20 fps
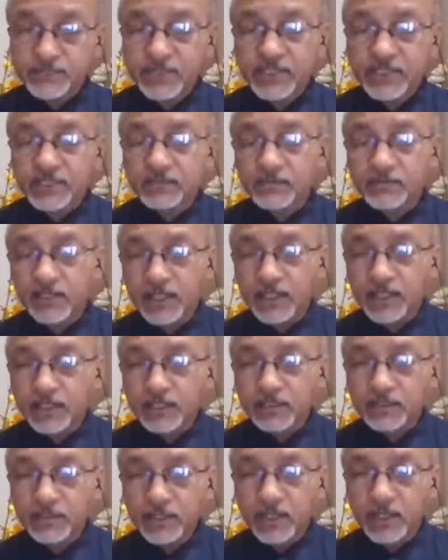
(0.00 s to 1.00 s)

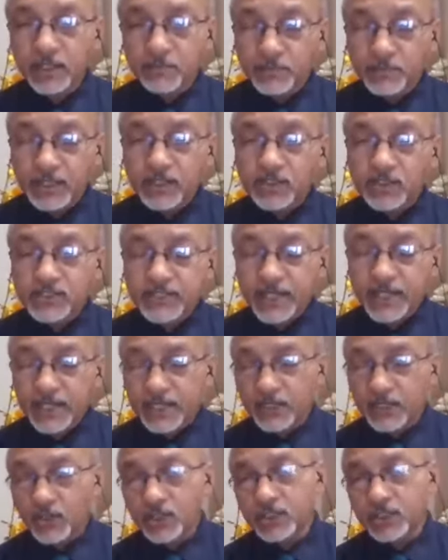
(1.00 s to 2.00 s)
particularly because they
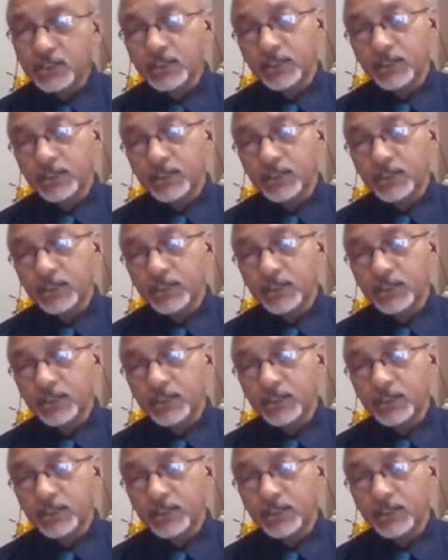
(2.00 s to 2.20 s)
cannot